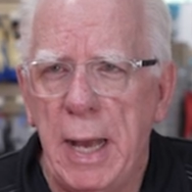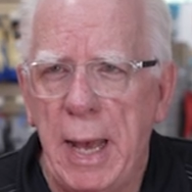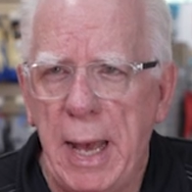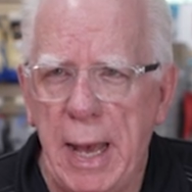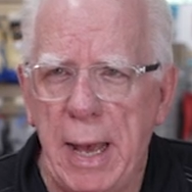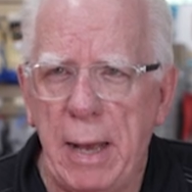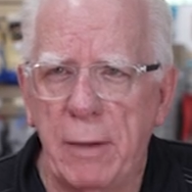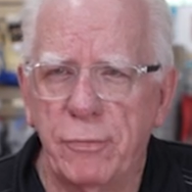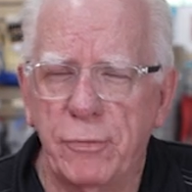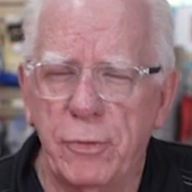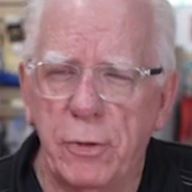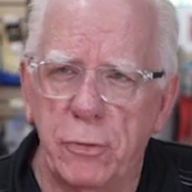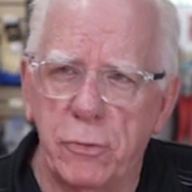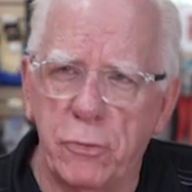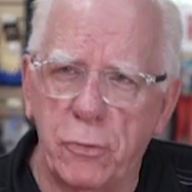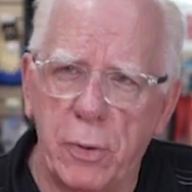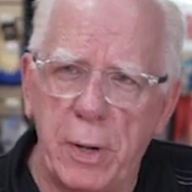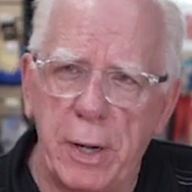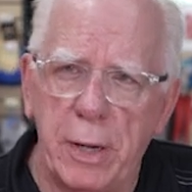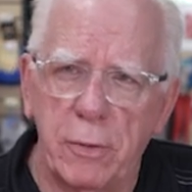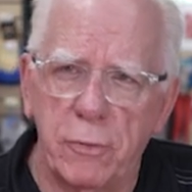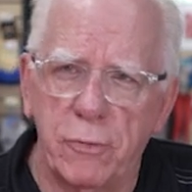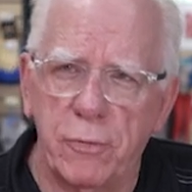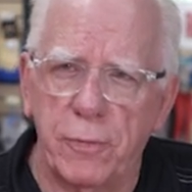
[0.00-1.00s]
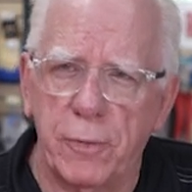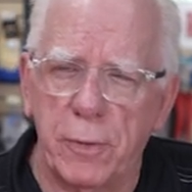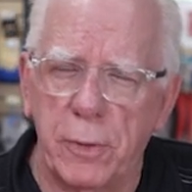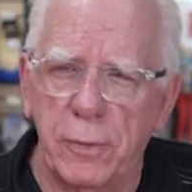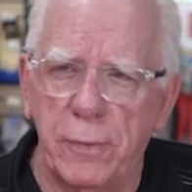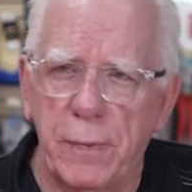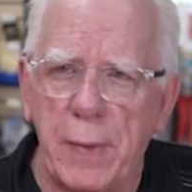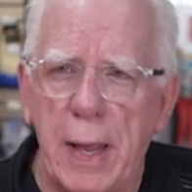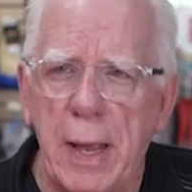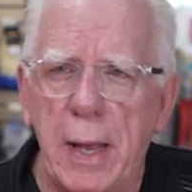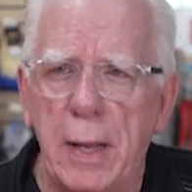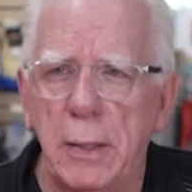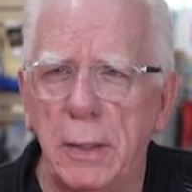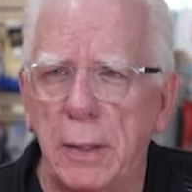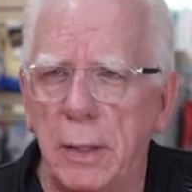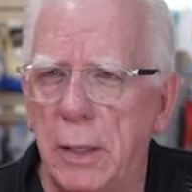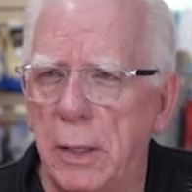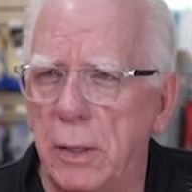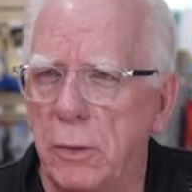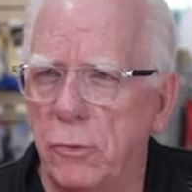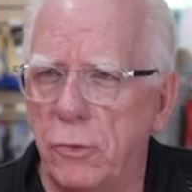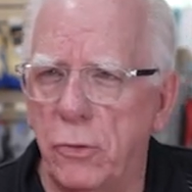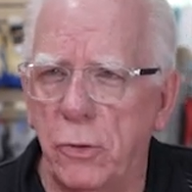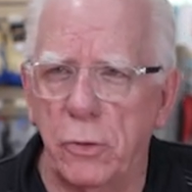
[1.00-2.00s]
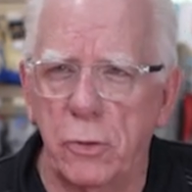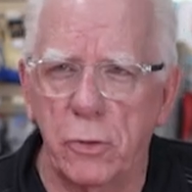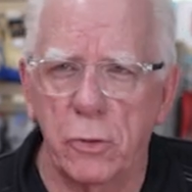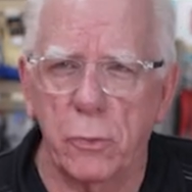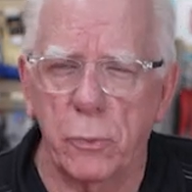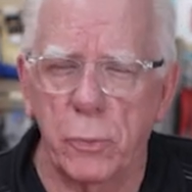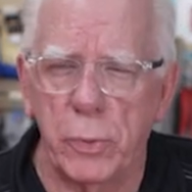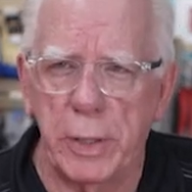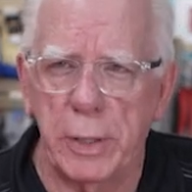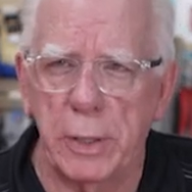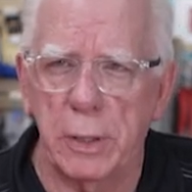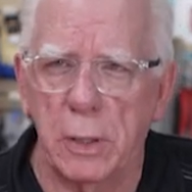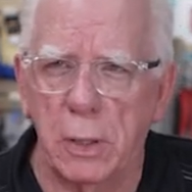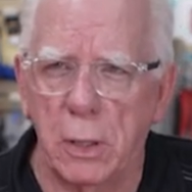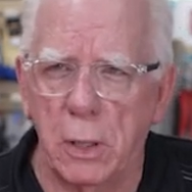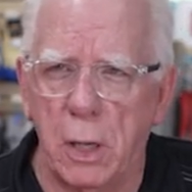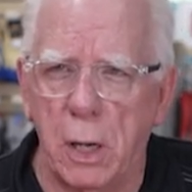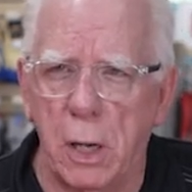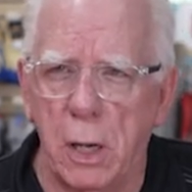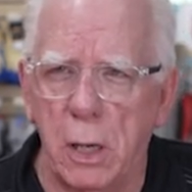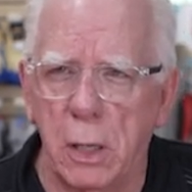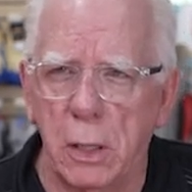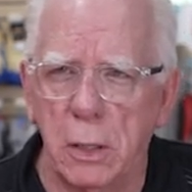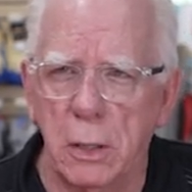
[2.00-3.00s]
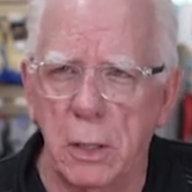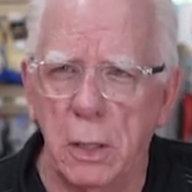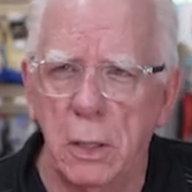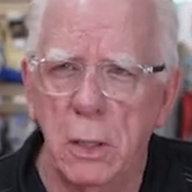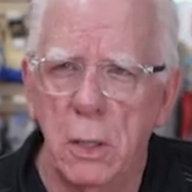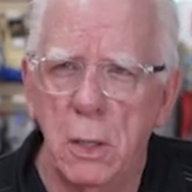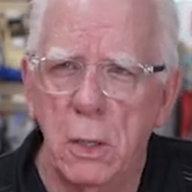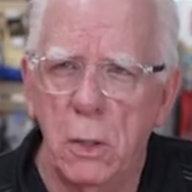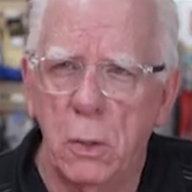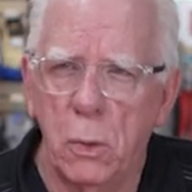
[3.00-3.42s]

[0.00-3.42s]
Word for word: have to transfer that into your written log